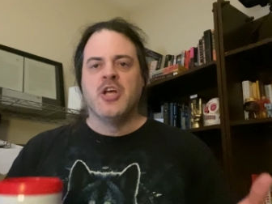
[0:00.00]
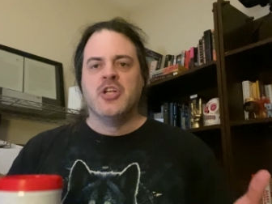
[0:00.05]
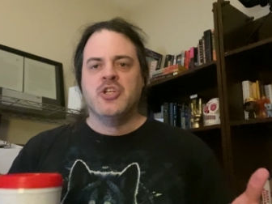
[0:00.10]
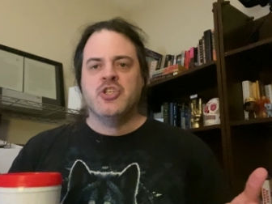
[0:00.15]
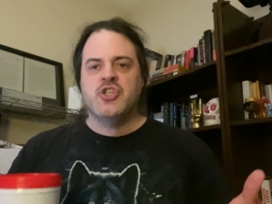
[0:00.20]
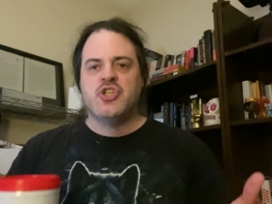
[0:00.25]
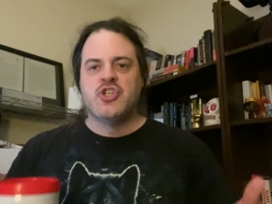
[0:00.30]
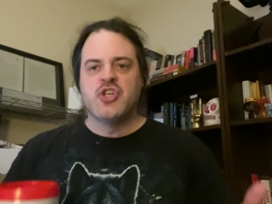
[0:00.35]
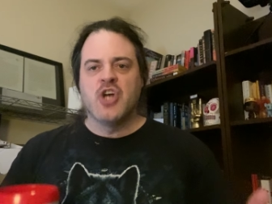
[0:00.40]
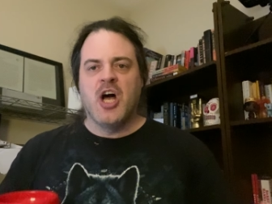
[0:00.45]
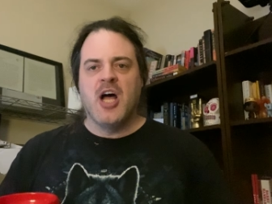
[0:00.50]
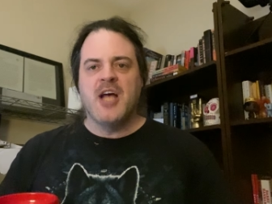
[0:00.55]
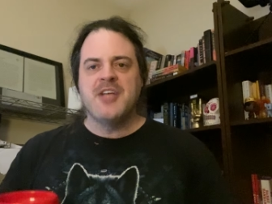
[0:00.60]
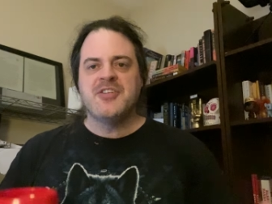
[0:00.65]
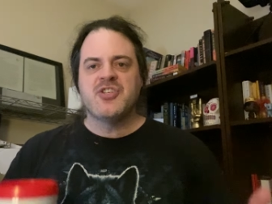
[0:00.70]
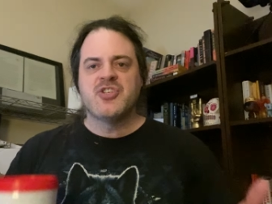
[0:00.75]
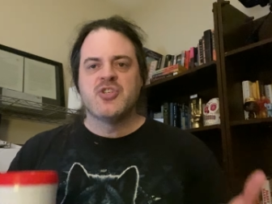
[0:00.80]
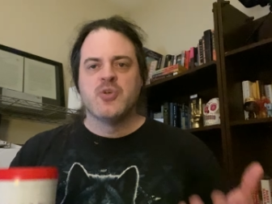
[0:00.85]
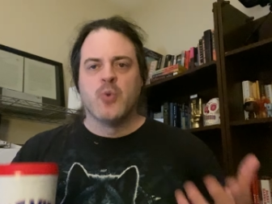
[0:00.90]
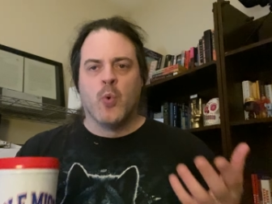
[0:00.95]

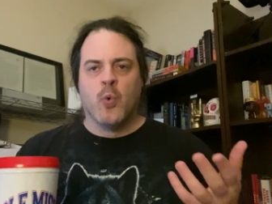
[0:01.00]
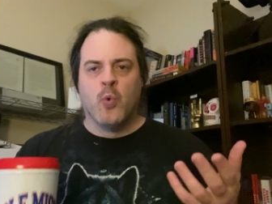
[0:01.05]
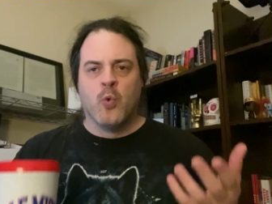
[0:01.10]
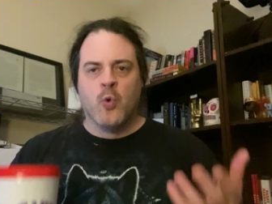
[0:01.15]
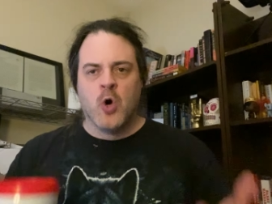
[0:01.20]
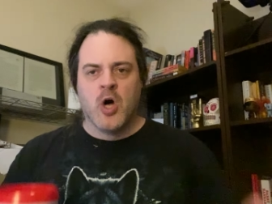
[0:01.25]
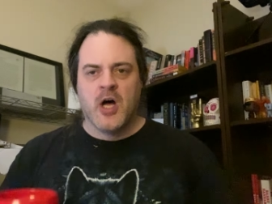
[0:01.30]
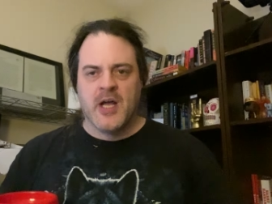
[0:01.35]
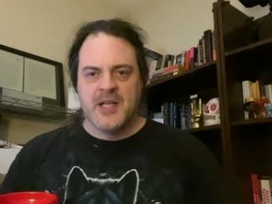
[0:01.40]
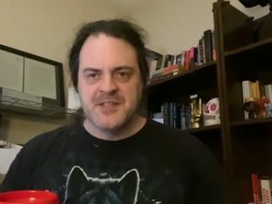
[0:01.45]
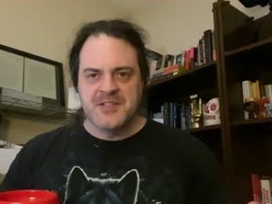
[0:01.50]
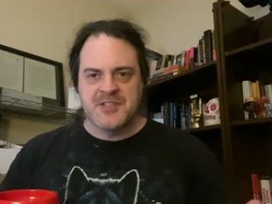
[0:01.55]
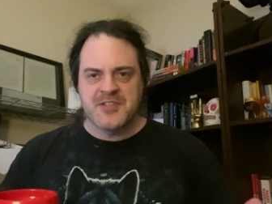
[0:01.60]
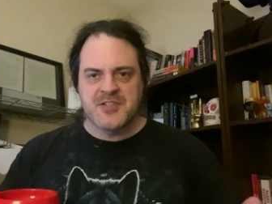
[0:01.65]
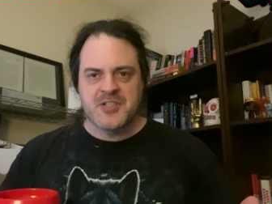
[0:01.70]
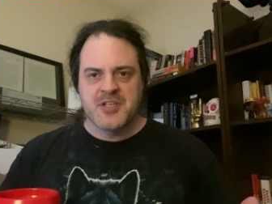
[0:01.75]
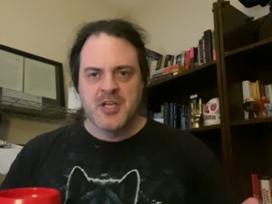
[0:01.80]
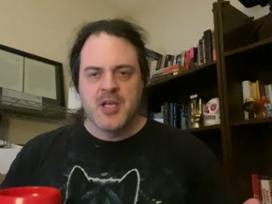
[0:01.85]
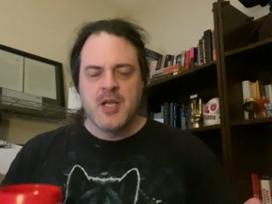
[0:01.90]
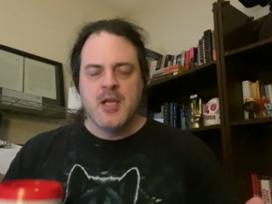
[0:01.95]
just once